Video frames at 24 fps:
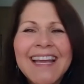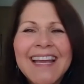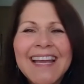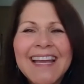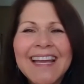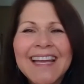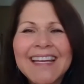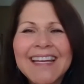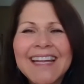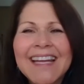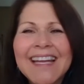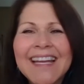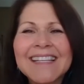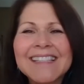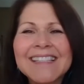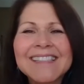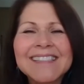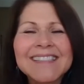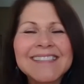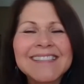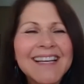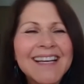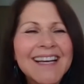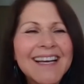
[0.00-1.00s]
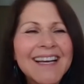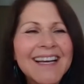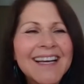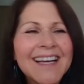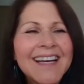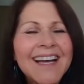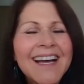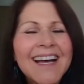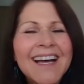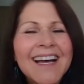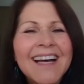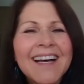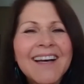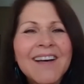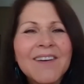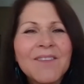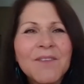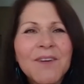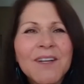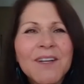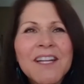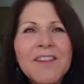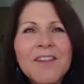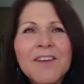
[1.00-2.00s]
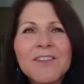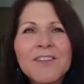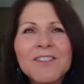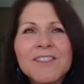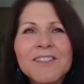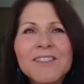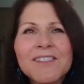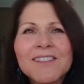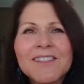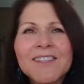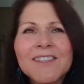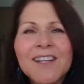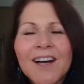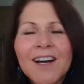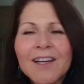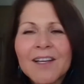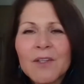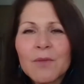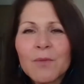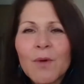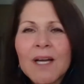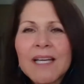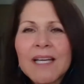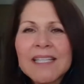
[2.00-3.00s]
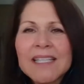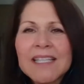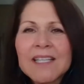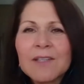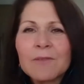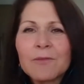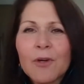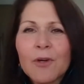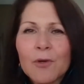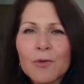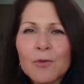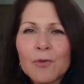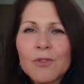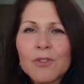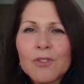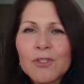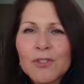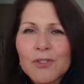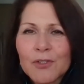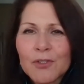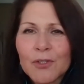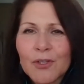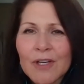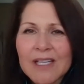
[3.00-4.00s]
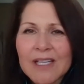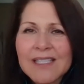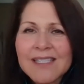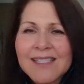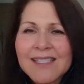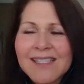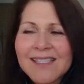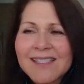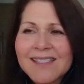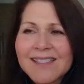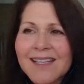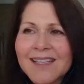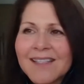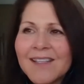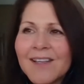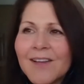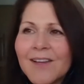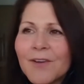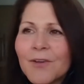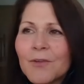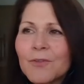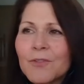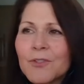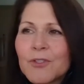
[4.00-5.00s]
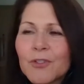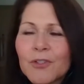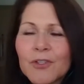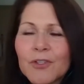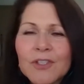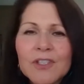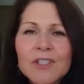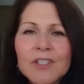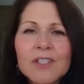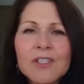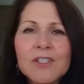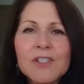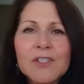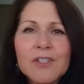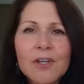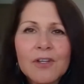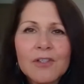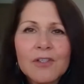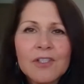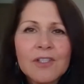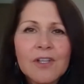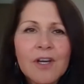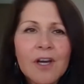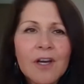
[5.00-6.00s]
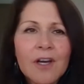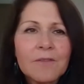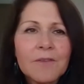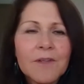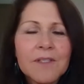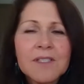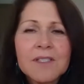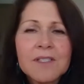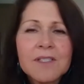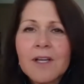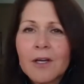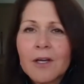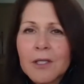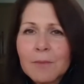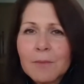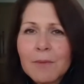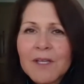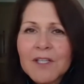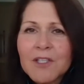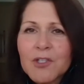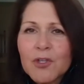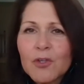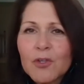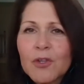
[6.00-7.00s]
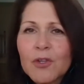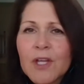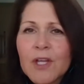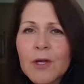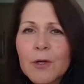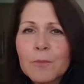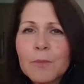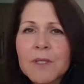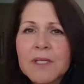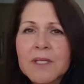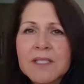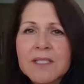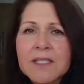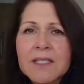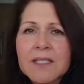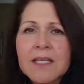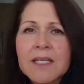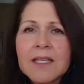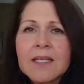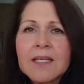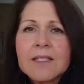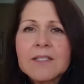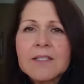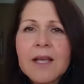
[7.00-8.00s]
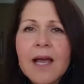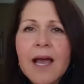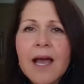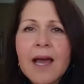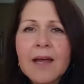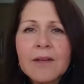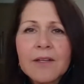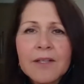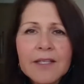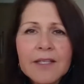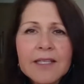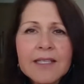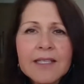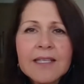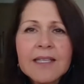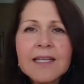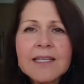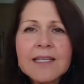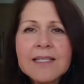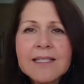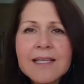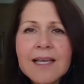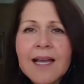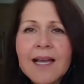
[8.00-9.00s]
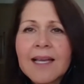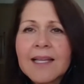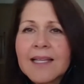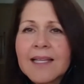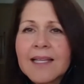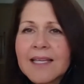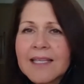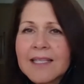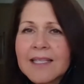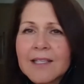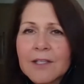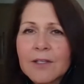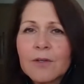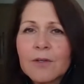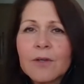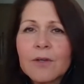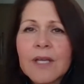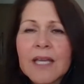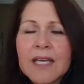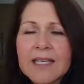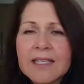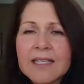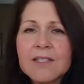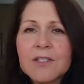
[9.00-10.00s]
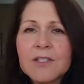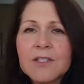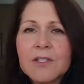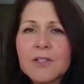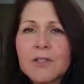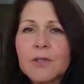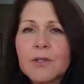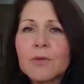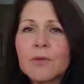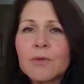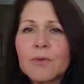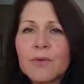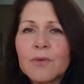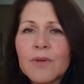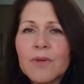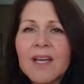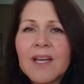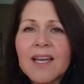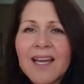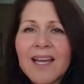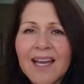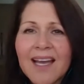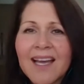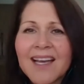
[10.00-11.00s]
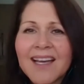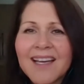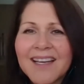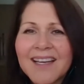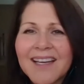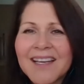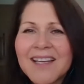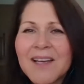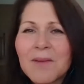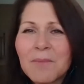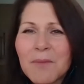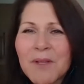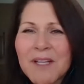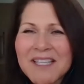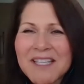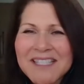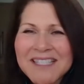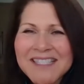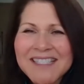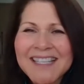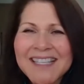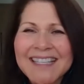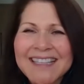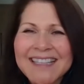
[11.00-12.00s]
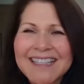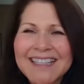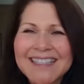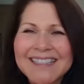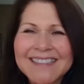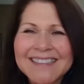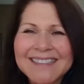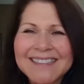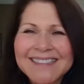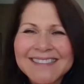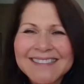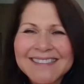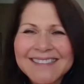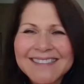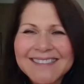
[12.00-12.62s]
And it's uh, uh, one of those long and winding road stories, because I know, Jordan, you started off as an occupational therapist. So how did a nice guy like you get into uh, a place like this?